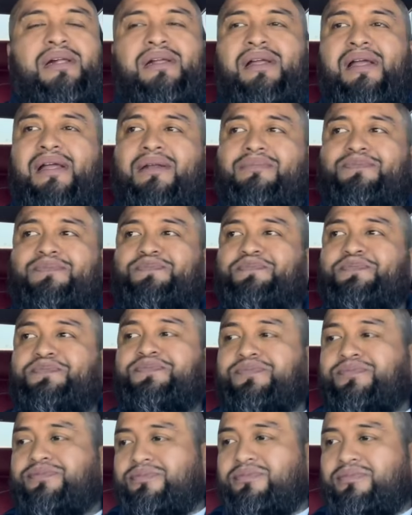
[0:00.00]
and
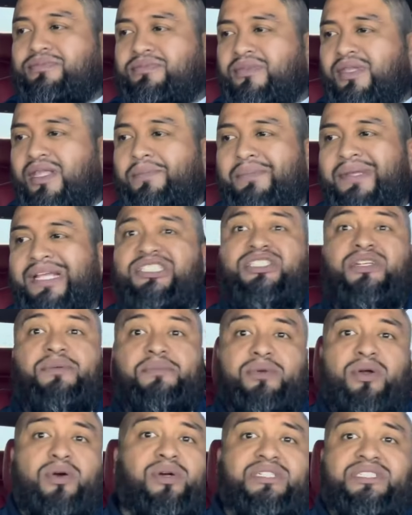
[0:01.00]
make
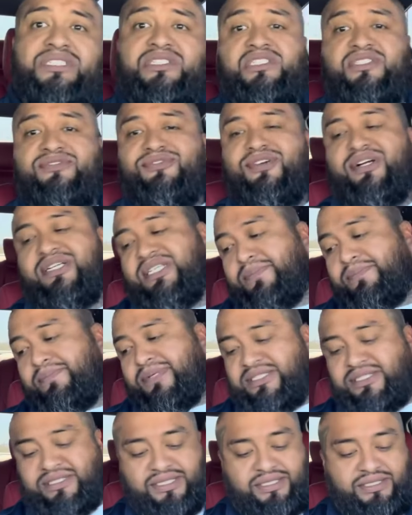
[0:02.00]
some noise in this fucking
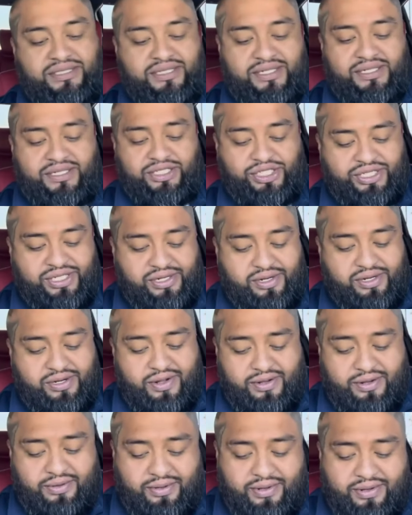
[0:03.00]
business and shit, you
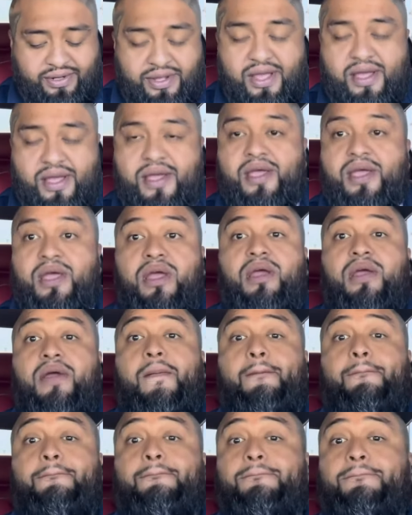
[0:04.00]
know?
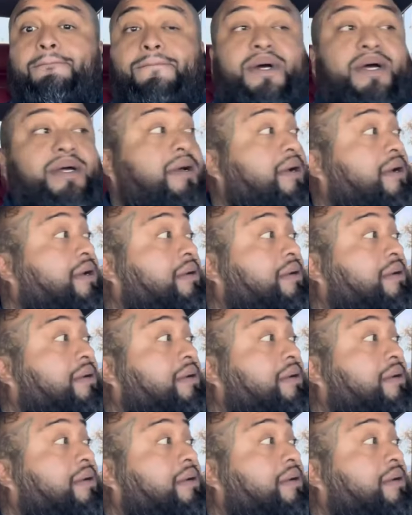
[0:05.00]
But,